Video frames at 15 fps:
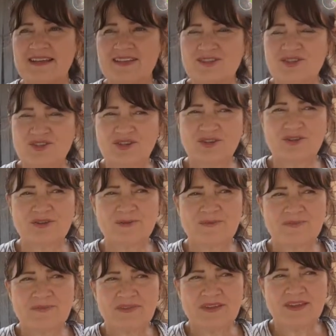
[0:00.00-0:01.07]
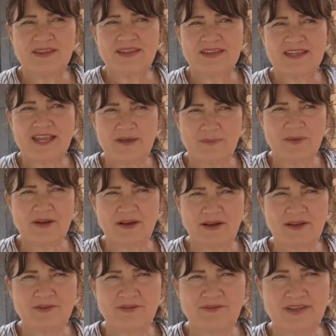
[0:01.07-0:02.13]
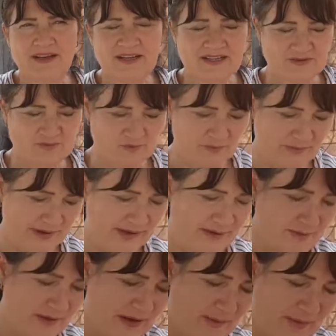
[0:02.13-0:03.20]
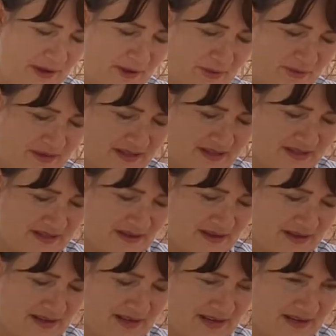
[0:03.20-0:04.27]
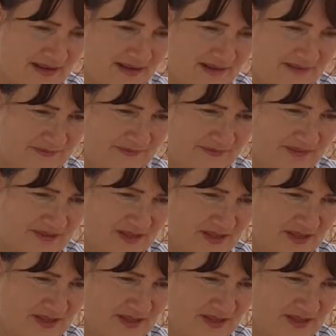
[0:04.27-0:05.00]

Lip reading: So keep an eye on that. It's really big on this side here. It's